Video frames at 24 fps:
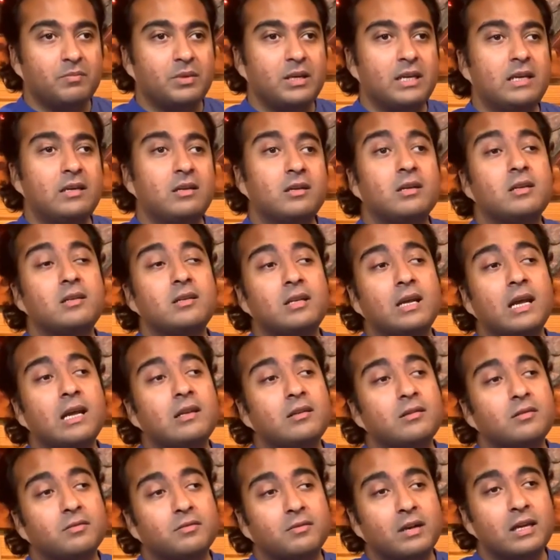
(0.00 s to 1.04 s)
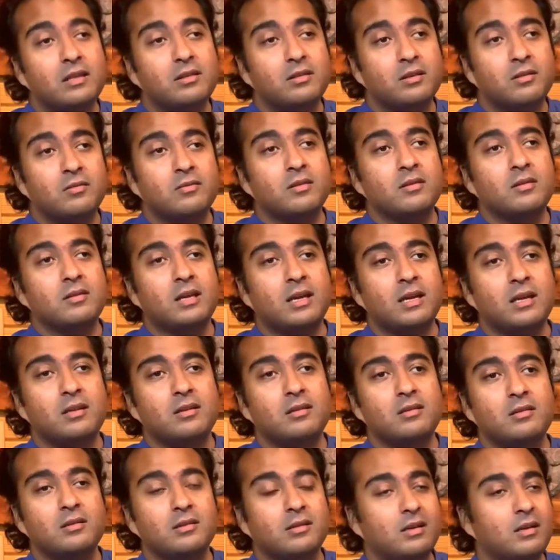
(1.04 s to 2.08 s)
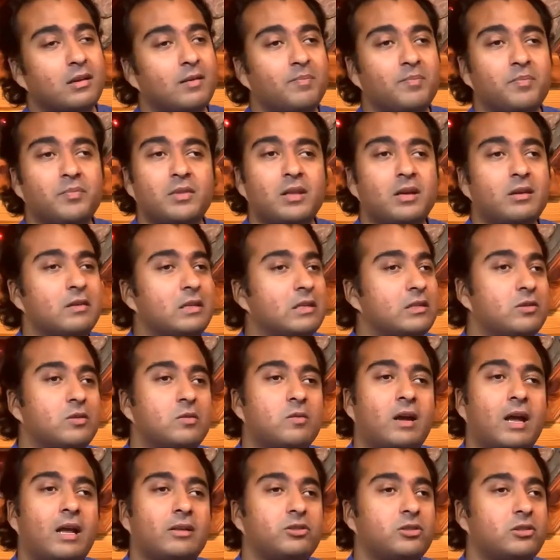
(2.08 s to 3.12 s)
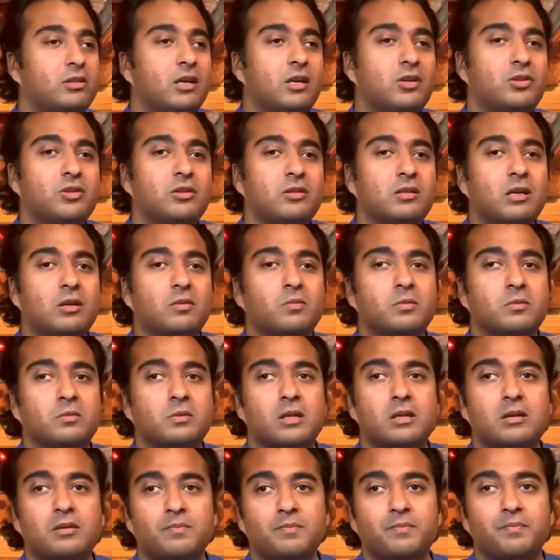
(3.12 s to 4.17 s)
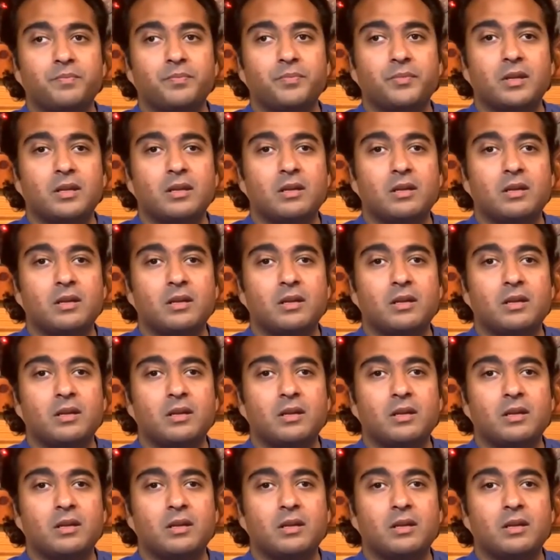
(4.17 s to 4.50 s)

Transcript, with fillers: being content right there and then, there is no agitation that will come.